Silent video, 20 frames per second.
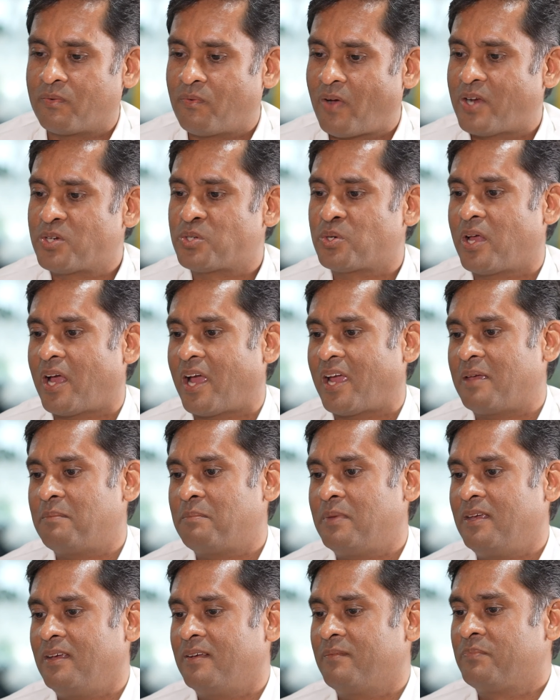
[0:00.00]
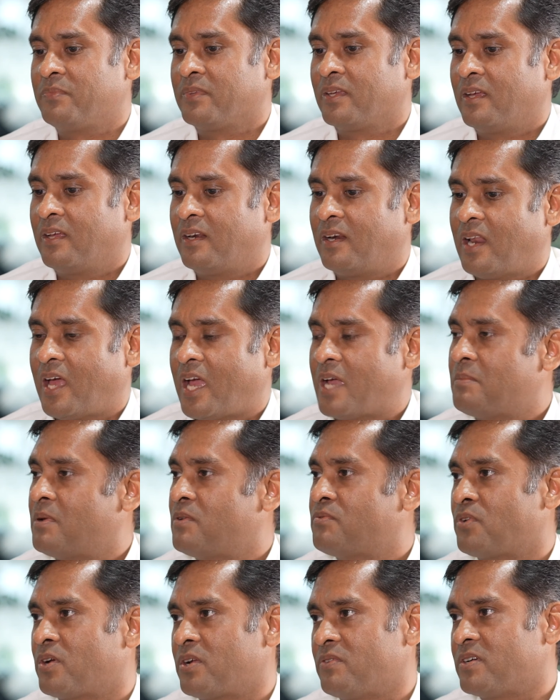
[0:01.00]
Why should I be liable
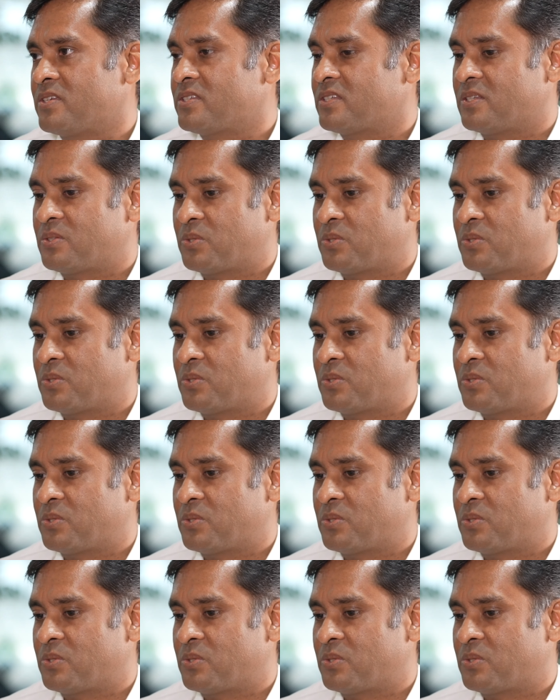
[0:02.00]
for reversal?